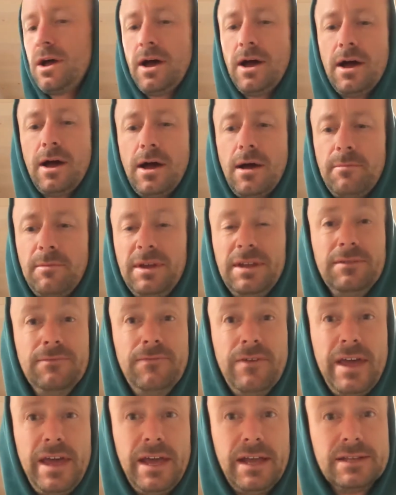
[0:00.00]
and
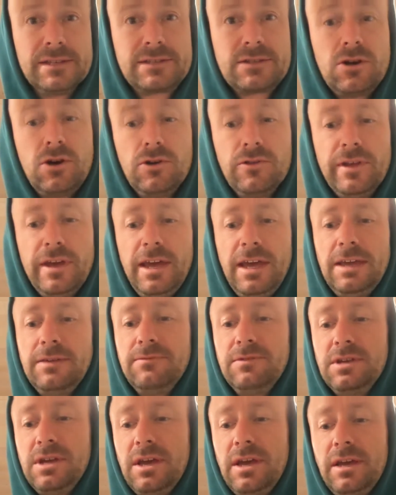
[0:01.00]
veins called
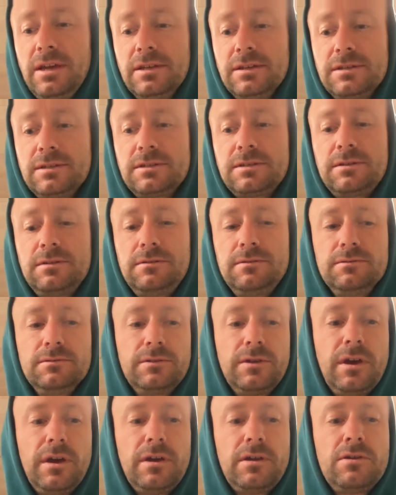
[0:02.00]
AVAs,
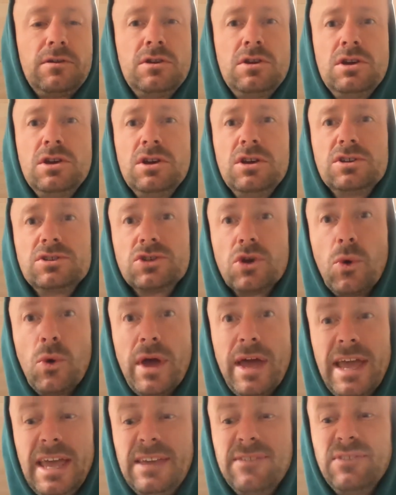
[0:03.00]
okay? So
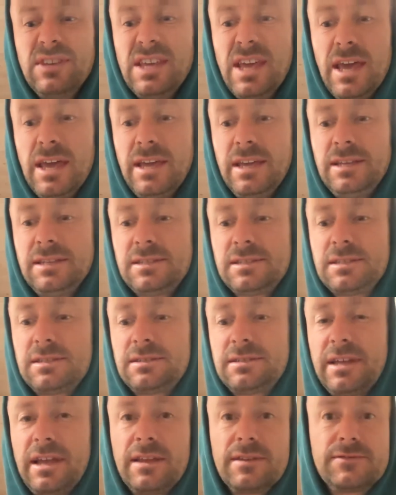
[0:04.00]
AVAs
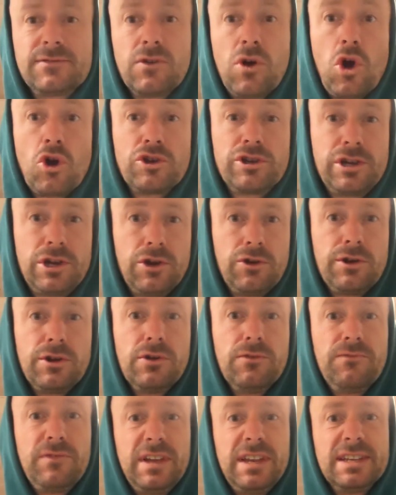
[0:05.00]
stands for
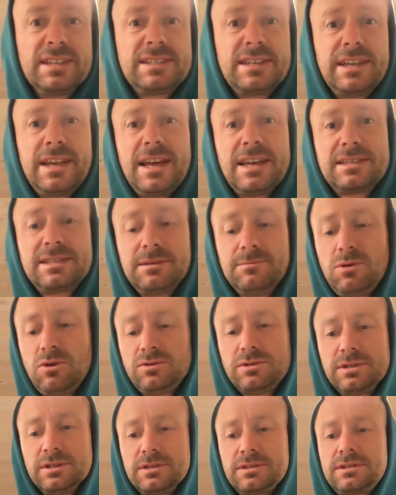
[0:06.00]
arterial venous
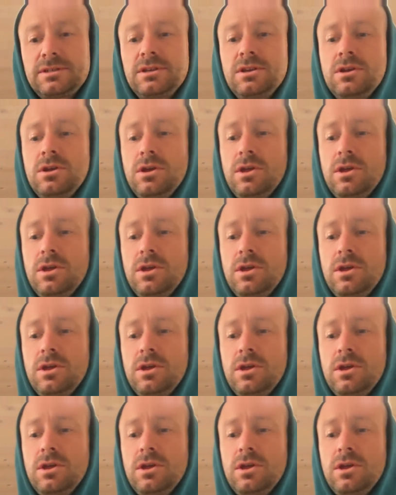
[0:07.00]
anastomosis.